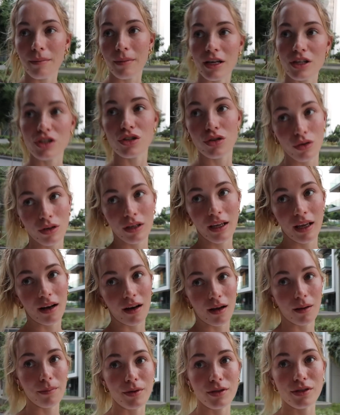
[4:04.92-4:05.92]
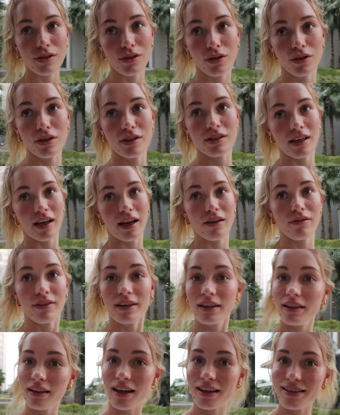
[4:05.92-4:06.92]
I made sure to get up as soon as I
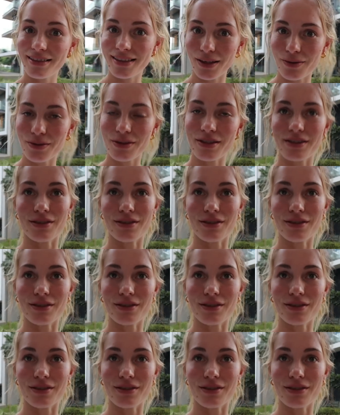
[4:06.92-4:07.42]
realized I was